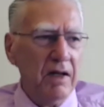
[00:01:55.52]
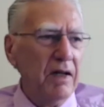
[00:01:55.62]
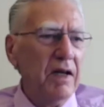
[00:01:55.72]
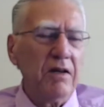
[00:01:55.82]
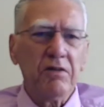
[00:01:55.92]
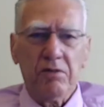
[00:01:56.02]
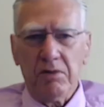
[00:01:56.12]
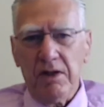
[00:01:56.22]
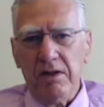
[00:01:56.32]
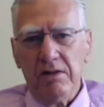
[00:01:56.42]

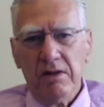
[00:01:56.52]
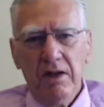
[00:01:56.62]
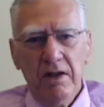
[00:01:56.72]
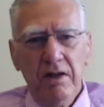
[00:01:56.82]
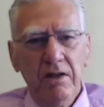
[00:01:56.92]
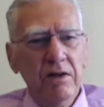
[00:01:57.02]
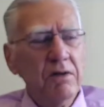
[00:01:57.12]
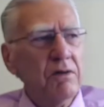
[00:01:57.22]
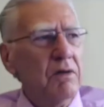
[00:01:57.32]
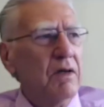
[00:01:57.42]
X-rays. You
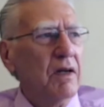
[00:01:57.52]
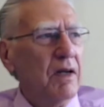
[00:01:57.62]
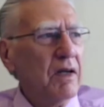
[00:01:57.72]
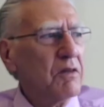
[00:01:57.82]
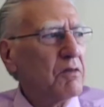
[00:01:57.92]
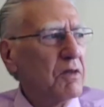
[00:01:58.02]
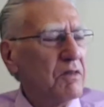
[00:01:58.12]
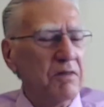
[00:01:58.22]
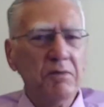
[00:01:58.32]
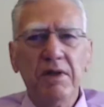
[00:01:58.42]
know,
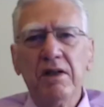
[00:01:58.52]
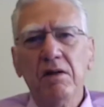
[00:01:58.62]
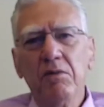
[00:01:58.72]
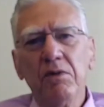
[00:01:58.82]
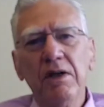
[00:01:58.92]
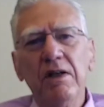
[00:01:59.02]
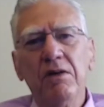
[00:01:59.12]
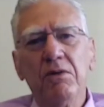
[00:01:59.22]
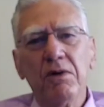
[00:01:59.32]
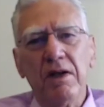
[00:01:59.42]
X-rays have become really
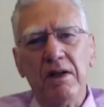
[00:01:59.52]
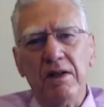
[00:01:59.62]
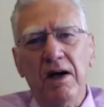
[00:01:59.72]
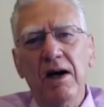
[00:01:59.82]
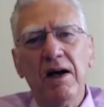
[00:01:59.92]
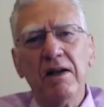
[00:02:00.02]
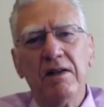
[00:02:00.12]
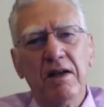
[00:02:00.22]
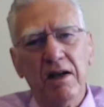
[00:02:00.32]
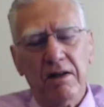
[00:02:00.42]
great,
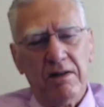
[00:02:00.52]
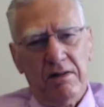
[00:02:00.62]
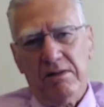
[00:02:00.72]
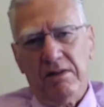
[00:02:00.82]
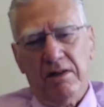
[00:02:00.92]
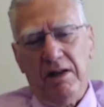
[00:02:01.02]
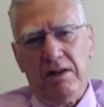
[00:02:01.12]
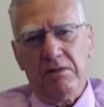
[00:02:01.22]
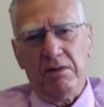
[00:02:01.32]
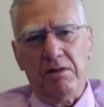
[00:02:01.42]
high-tech
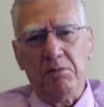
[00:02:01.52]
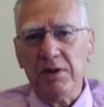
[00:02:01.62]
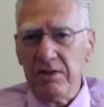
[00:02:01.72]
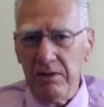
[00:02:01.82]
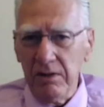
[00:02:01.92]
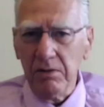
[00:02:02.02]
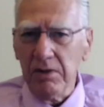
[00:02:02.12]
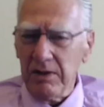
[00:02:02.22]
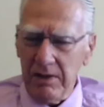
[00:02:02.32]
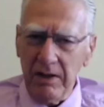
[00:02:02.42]
X-rays. But you know
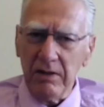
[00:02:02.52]
what they